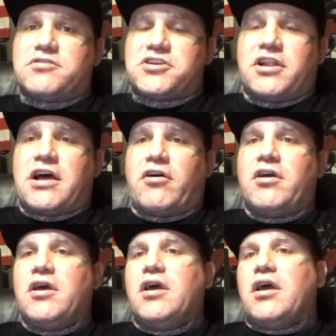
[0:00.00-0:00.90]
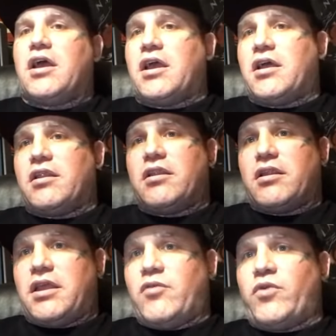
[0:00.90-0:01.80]
chill out, and
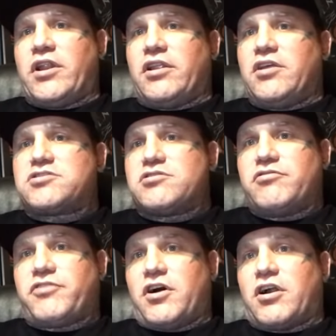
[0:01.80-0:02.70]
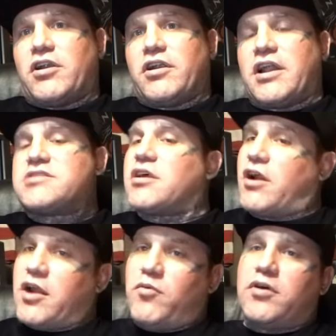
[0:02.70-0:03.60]
it went a little too far, and I said,
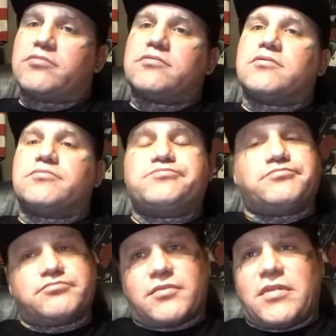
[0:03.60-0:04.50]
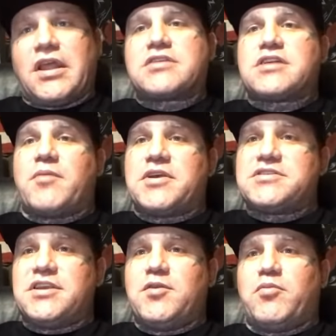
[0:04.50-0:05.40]
all right, well, next time I
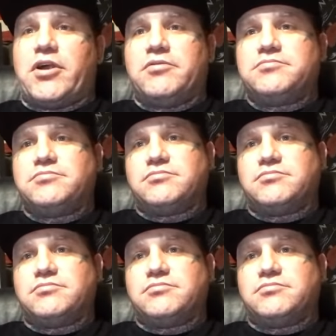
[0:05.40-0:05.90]
see you, bro,